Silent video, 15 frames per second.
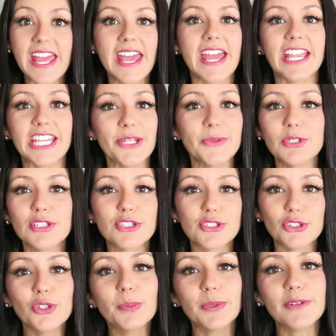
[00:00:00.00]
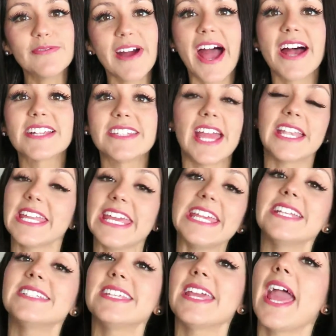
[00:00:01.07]
and it was super fast and
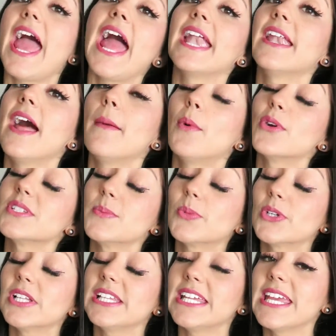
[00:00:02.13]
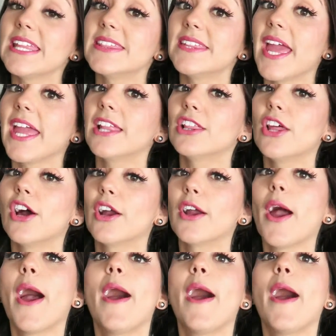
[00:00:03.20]
easy, and most importantly, they look